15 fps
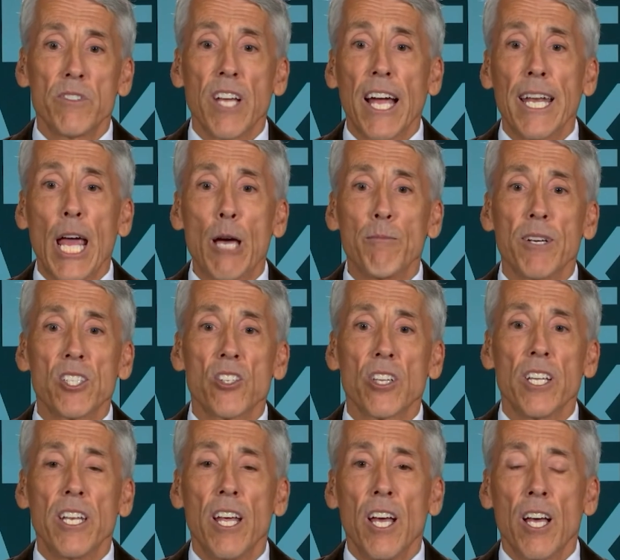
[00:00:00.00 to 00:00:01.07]
dynamics
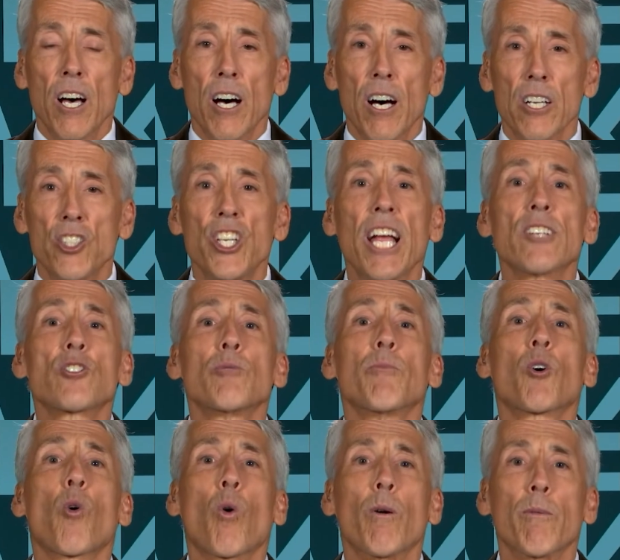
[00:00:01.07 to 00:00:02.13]
that uh, Chancellor
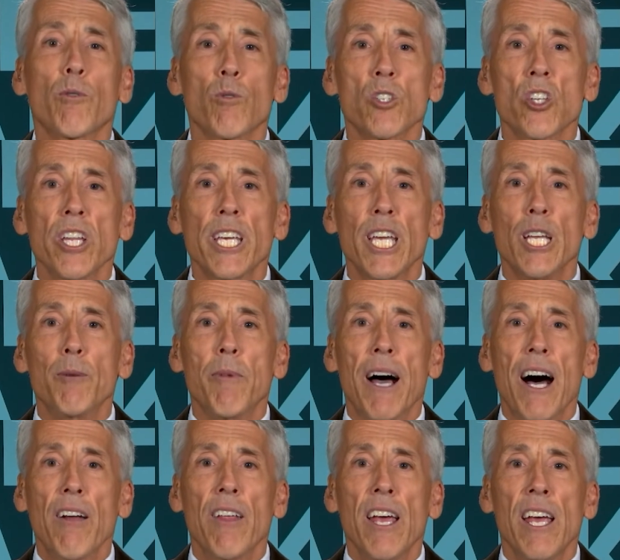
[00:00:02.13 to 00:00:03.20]
McCormick was thinking
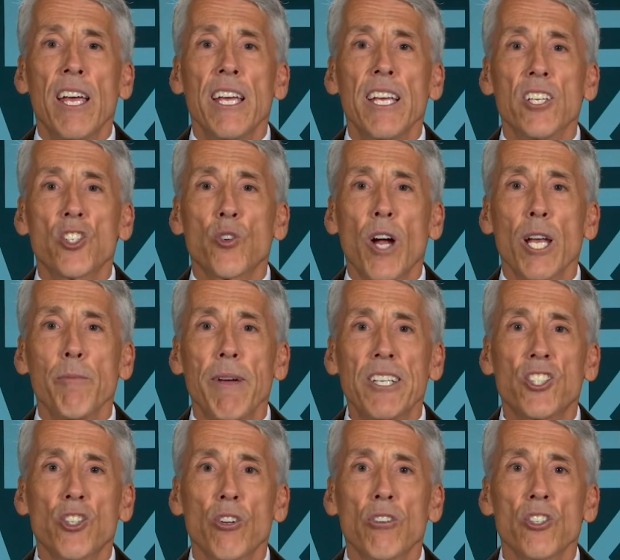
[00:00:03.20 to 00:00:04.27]
about is trying to
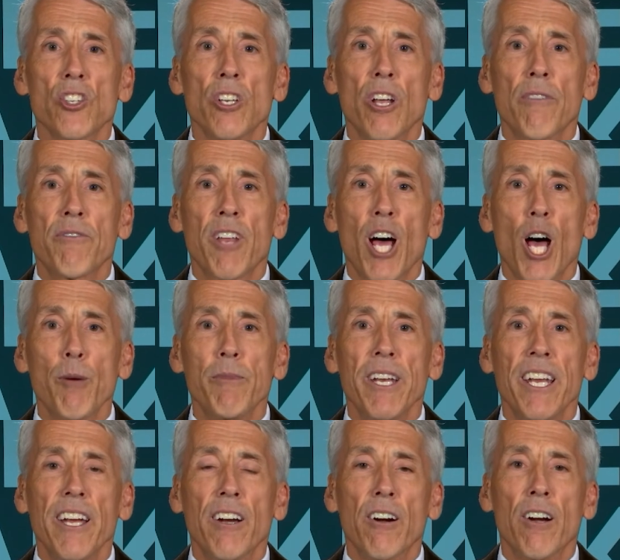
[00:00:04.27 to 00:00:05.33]
make sure sure there's enough time
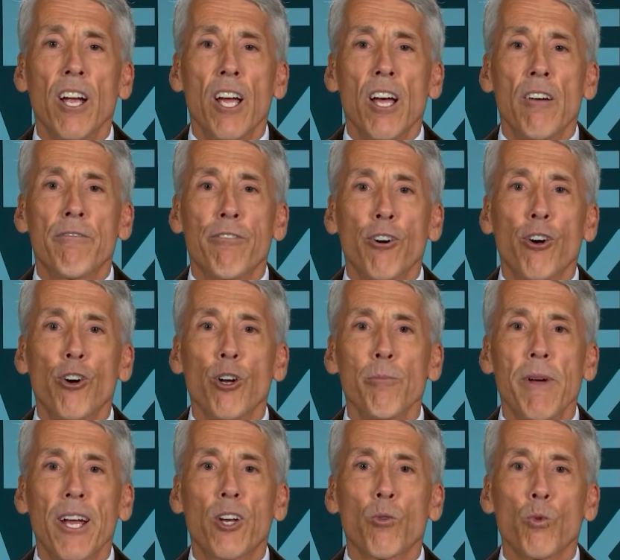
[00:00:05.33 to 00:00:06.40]
in here for her to
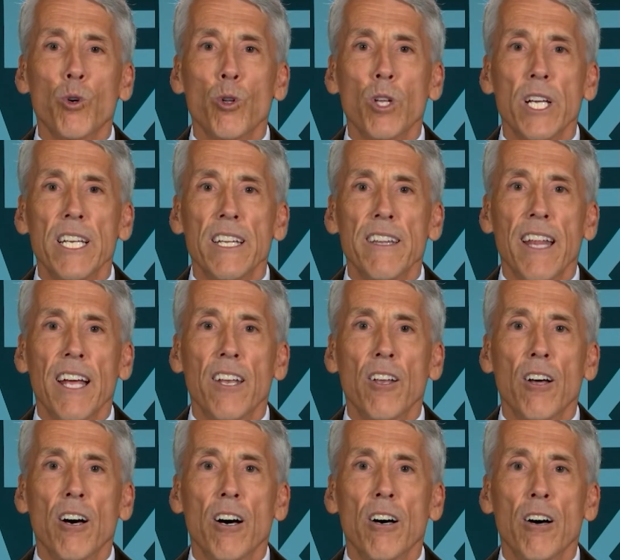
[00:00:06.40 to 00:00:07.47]
make a ruling and
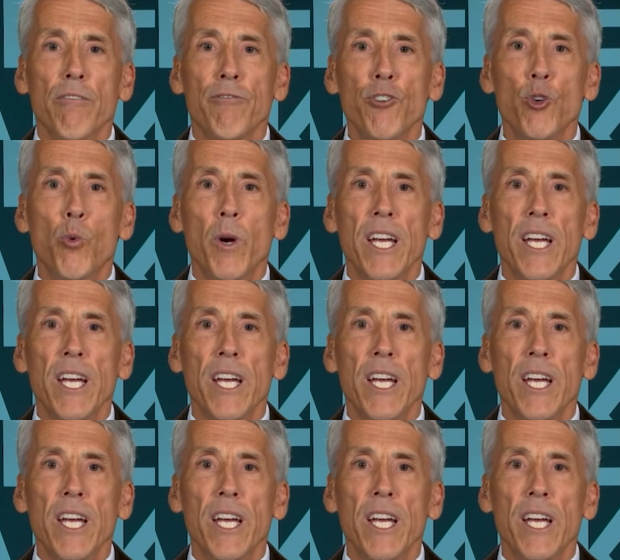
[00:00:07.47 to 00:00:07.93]
then uh, a few